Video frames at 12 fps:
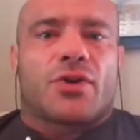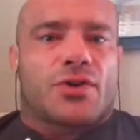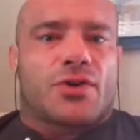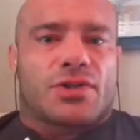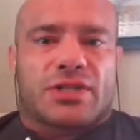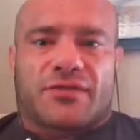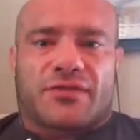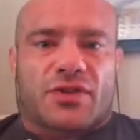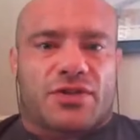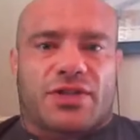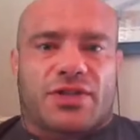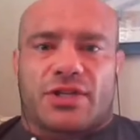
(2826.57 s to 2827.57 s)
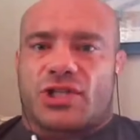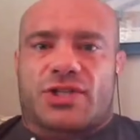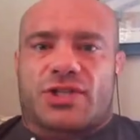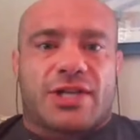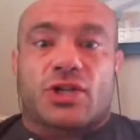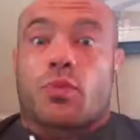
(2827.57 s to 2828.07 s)
We all know those lifters that yes.
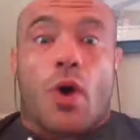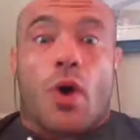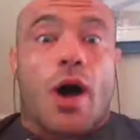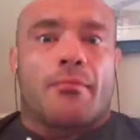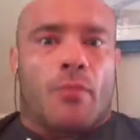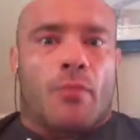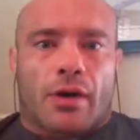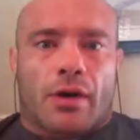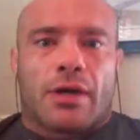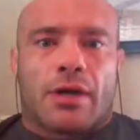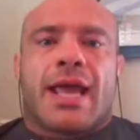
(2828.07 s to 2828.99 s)
they just want more.